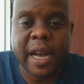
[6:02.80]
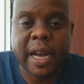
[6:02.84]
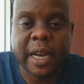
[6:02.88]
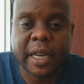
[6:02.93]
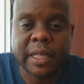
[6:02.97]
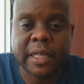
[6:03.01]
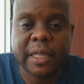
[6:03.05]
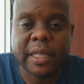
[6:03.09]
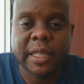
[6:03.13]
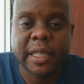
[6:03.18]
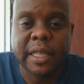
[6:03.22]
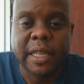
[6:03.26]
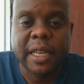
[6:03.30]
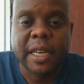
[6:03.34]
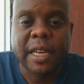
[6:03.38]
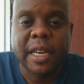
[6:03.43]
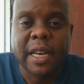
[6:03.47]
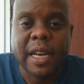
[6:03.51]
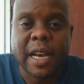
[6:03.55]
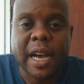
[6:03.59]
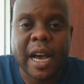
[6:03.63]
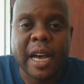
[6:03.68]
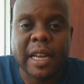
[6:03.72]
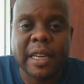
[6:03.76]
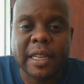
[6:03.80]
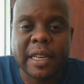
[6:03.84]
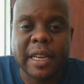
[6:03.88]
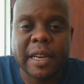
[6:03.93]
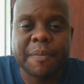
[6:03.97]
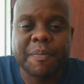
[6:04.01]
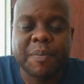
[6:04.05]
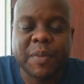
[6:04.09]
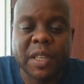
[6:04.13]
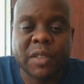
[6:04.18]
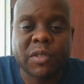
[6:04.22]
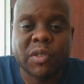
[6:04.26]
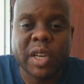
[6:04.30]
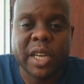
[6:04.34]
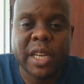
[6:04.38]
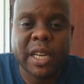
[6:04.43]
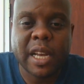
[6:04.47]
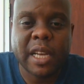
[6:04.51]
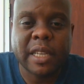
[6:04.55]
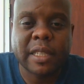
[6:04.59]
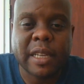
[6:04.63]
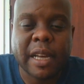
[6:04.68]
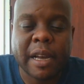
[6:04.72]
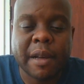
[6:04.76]
Act. And the
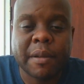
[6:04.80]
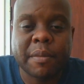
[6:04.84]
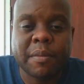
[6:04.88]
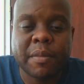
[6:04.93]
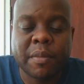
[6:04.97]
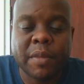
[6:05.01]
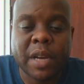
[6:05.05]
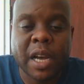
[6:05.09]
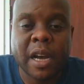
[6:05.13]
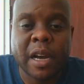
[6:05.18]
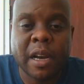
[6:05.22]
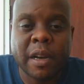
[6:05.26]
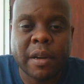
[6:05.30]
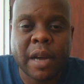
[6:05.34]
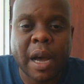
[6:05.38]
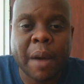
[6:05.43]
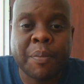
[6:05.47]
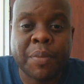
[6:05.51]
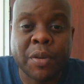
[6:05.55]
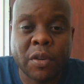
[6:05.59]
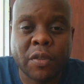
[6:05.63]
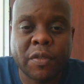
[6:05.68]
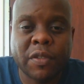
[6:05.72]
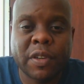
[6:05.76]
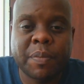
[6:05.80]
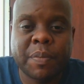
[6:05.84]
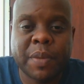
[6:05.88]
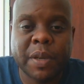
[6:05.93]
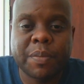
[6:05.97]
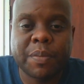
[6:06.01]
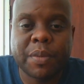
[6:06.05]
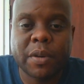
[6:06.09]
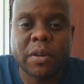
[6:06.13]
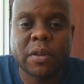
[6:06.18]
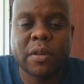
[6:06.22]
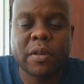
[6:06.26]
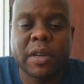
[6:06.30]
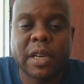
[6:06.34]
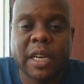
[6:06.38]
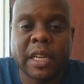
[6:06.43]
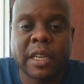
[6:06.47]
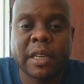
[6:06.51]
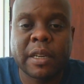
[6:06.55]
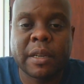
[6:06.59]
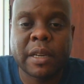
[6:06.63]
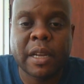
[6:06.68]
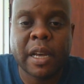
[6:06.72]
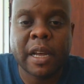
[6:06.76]
trainers are approved people
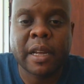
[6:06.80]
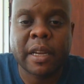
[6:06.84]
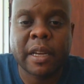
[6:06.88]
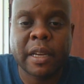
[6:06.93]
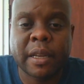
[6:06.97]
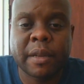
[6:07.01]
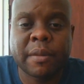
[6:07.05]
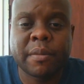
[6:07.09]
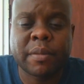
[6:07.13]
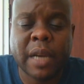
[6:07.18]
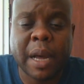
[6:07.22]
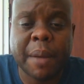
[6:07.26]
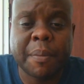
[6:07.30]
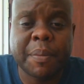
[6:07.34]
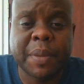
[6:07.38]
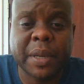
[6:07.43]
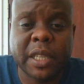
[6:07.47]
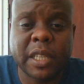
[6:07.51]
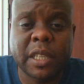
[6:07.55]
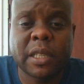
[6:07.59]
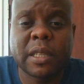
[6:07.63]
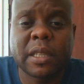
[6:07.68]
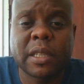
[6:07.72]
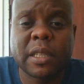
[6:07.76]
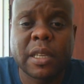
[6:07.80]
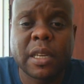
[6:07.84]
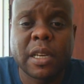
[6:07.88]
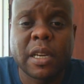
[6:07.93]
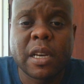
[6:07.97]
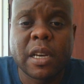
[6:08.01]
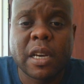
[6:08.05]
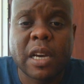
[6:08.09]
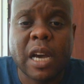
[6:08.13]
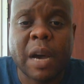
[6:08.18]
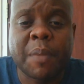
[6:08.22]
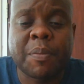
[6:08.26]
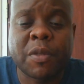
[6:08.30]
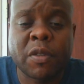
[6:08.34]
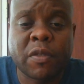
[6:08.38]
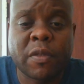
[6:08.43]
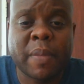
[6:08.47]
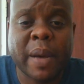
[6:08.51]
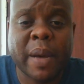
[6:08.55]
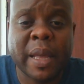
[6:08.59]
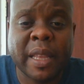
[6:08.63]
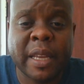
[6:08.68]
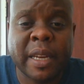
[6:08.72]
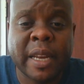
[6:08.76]
and companies
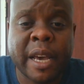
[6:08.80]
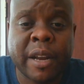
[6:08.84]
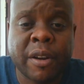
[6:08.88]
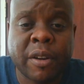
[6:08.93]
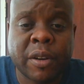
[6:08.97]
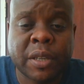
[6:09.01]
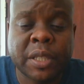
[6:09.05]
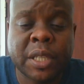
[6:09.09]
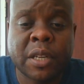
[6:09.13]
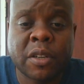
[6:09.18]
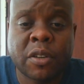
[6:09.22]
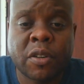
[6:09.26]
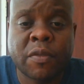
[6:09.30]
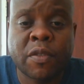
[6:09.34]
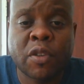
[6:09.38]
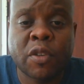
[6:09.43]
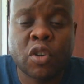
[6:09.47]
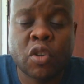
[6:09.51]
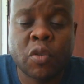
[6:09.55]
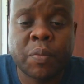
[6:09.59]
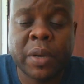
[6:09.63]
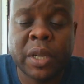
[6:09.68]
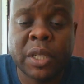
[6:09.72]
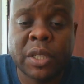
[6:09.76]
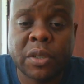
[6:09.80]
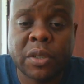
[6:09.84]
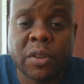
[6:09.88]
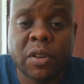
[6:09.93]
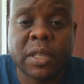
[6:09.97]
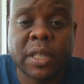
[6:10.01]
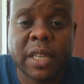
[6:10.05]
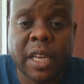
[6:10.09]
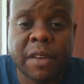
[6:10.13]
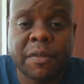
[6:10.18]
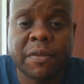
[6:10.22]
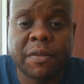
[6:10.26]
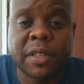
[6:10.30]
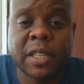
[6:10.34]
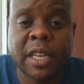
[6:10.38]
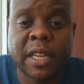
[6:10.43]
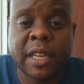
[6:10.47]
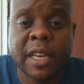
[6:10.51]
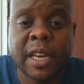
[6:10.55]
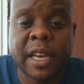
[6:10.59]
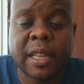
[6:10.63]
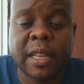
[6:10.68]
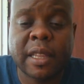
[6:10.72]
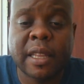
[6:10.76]
approved by the Directorate of Occupational Safety
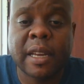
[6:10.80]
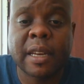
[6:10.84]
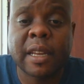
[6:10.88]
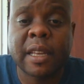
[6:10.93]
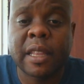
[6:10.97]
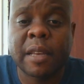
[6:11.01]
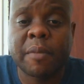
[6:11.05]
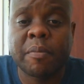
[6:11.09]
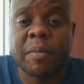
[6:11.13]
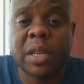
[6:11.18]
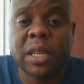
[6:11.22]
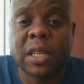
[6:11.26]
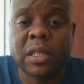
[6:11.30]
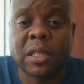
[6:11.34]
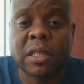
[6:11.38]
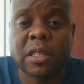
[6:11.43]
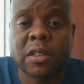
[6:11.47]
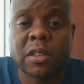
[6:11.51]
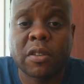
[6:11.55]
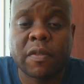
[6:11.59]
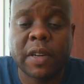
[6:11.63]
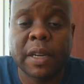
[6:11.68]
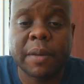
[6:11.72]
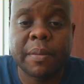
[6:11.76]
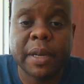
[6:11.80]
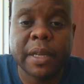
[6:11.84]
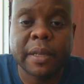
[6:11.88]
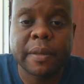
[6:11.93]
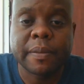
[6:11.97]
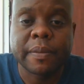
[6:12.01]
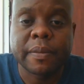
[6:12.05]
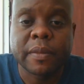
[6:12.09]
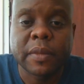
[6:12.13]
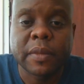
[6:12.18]
and Health under the Ministry of Labor.